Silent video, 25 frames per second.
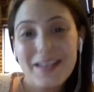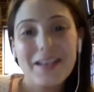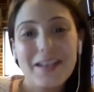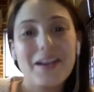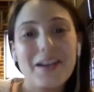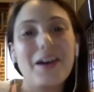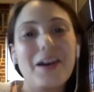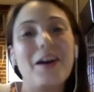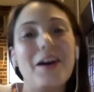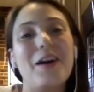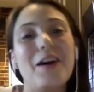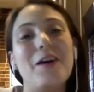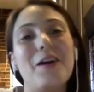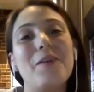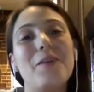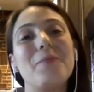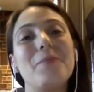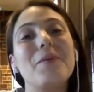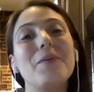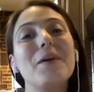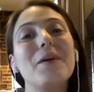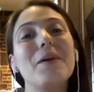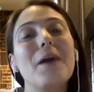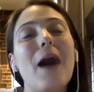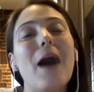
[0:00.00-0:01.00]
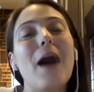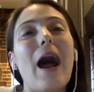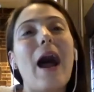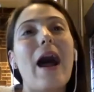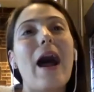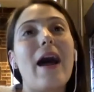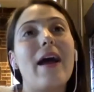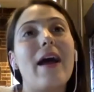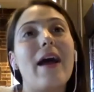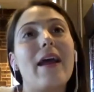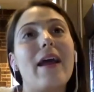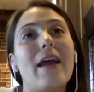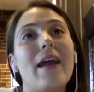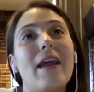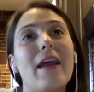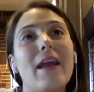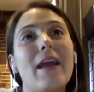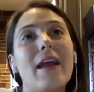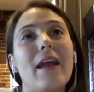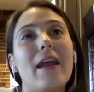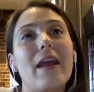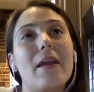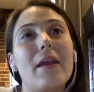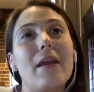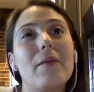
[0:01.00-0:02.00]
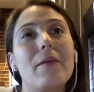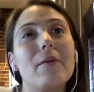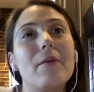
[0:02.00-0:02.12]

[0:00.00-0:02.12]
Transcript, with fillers: Um, I